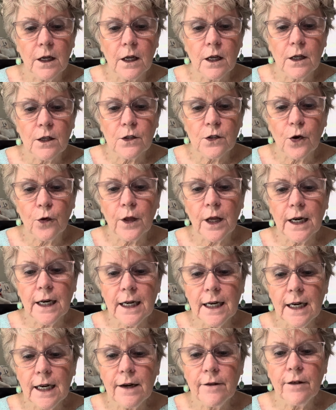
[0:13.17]
so that
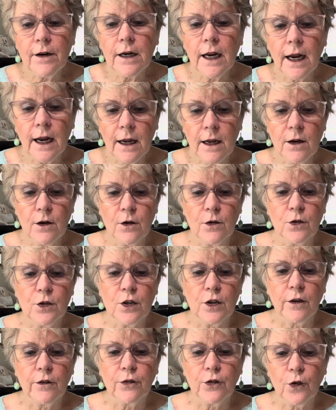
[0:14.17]
even
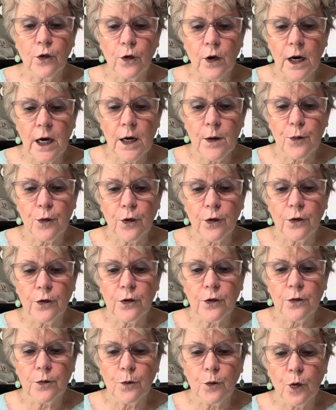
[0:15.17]
handkerchiefs or
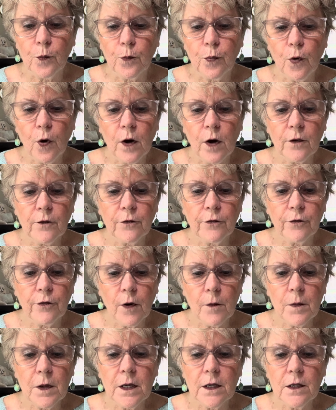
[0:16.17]
aprons were brought
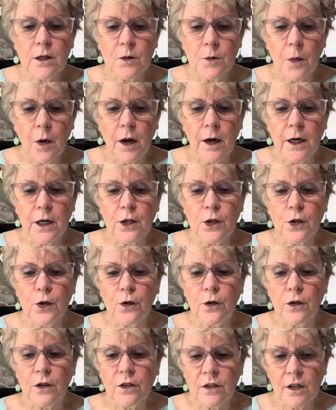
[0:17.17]
from his body to
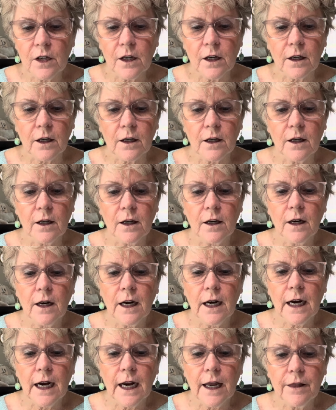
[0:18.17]
the sick,
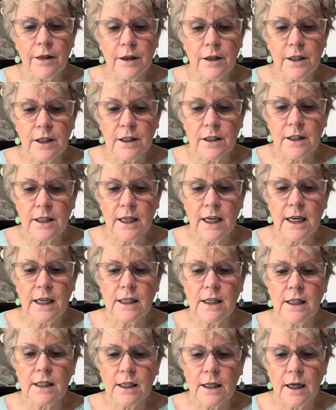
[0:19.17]
and the
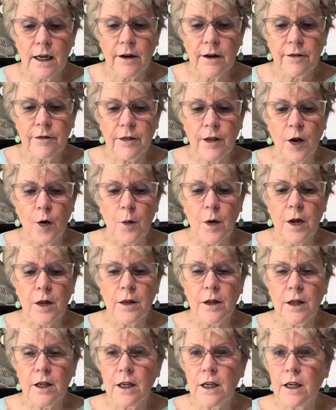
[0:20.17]
diseases left them, and
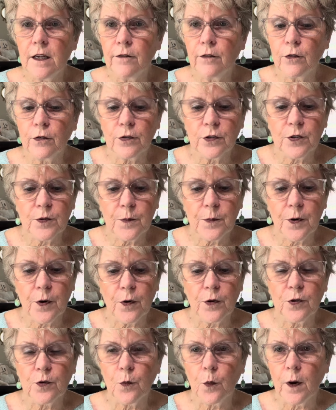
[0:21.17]
the evil
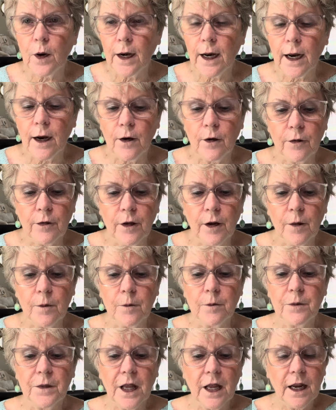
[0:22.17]
spirits went out of them.
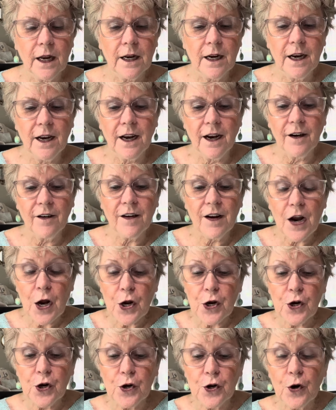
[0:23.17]
Now,
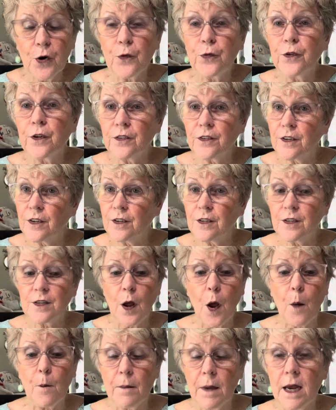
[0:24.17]
you know, this is
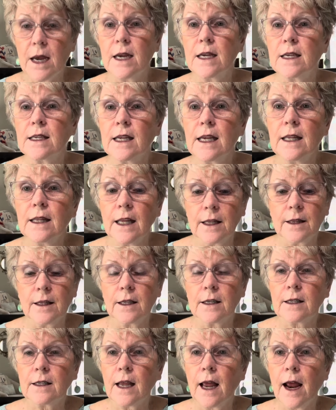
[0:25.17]
amazing that
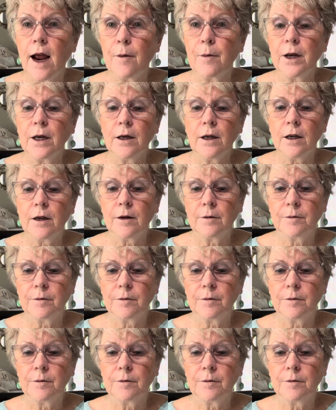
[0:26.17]
this happened,